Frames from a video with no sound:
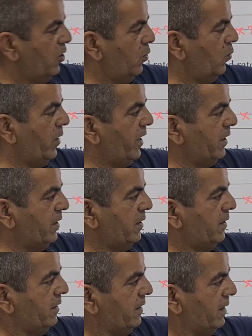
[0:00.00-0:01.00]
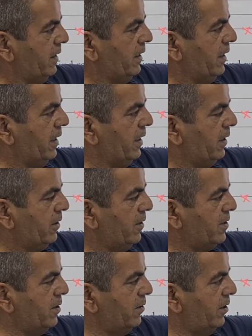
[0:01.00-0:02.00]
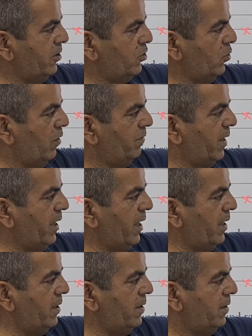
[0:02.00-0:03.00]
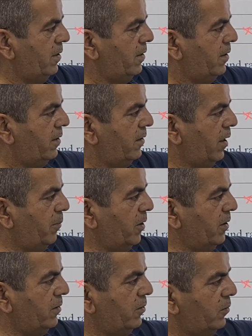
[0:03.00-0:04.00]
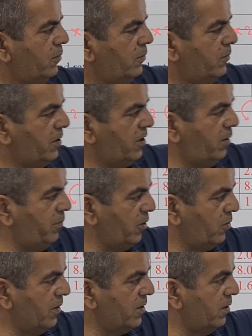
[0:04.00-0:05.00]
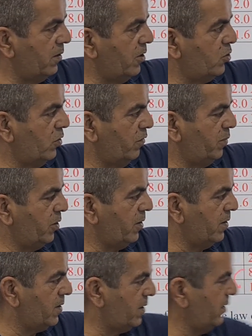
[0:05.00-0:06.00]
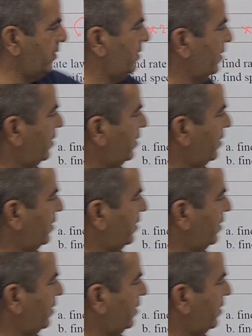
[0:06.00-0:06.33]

when concentration of A doubled with keeping concentration of B constant,